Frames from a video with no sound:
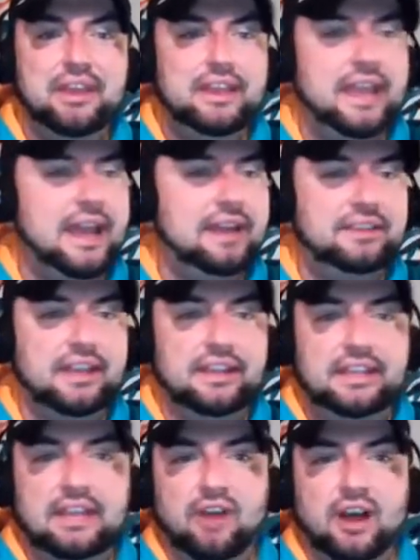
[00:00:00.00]
Yeah,
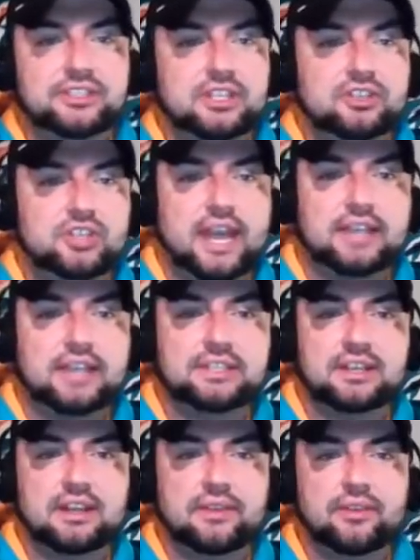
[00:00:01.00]
give Austin Jackson
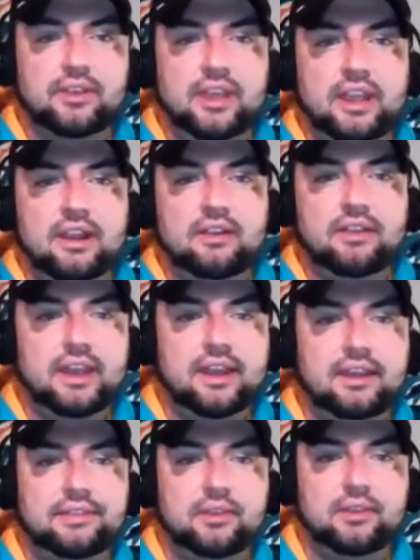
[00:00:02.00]
another year.
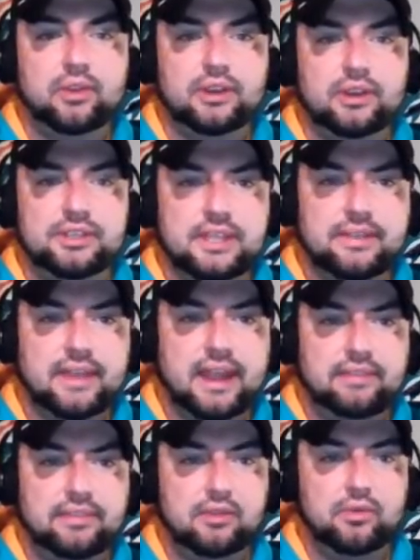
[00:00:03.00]
Yeah, I think we're going to say that.
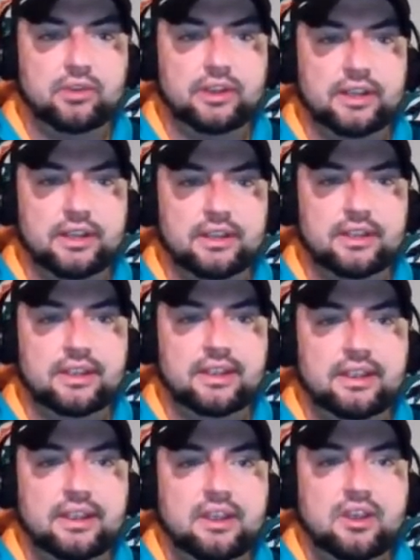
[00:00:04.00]
I think we're going
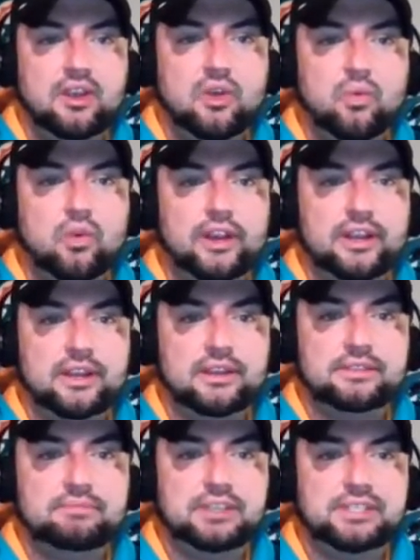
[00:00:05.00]
to
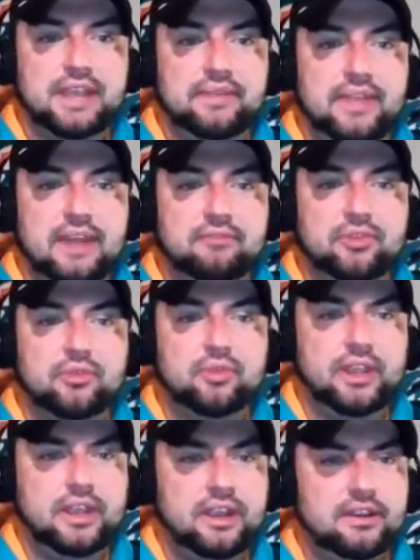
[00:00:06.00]
be saying that for 3
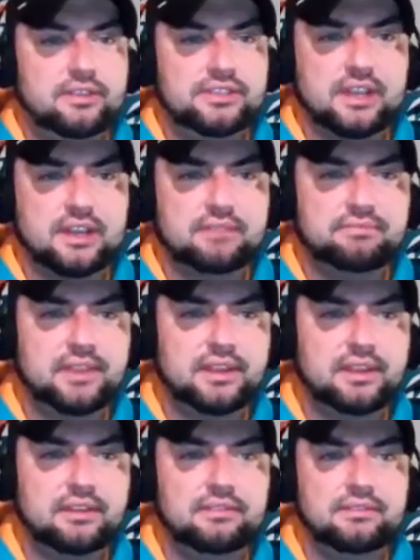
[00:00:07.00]
years.
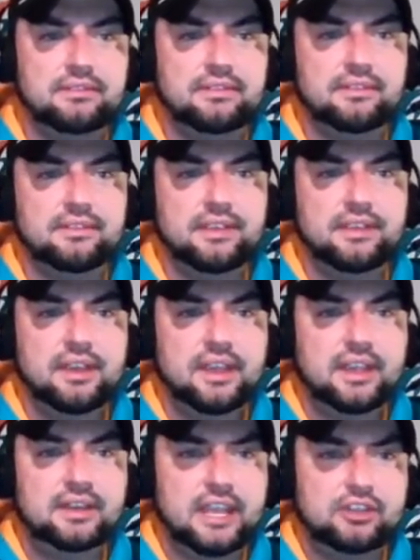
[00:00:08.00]

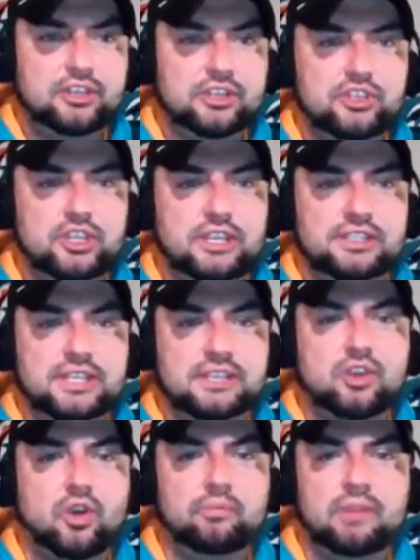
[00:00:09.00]
Ignatius Chi says
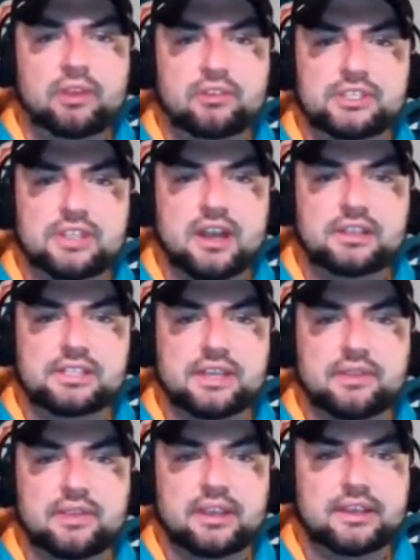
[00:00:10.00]
Colton Miller sucks. I
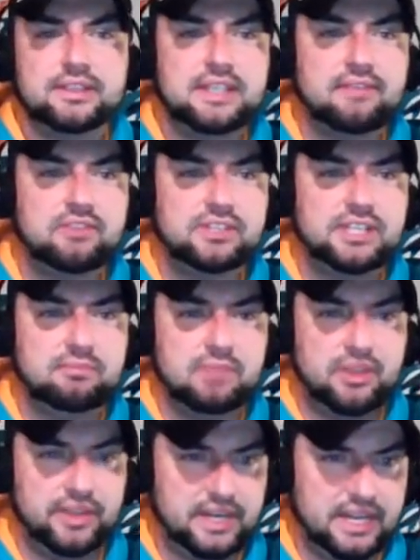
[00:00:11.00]
think $17
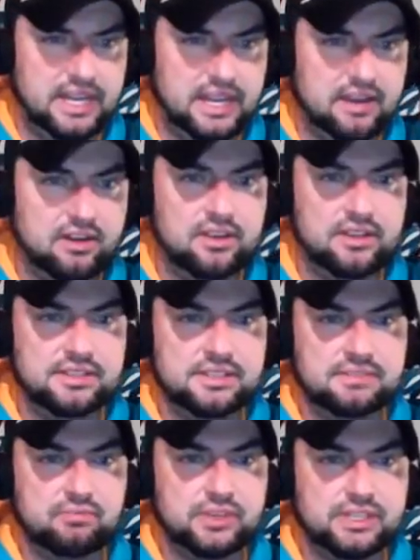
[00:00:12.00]
million a year
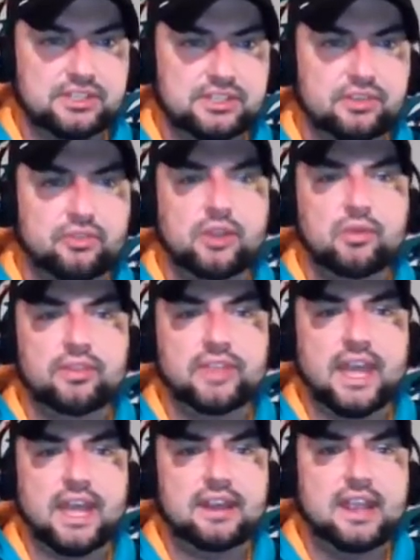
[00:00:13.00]
would disagree with
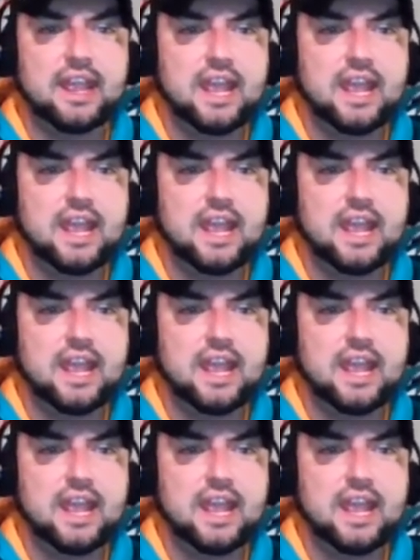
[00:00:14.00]
that.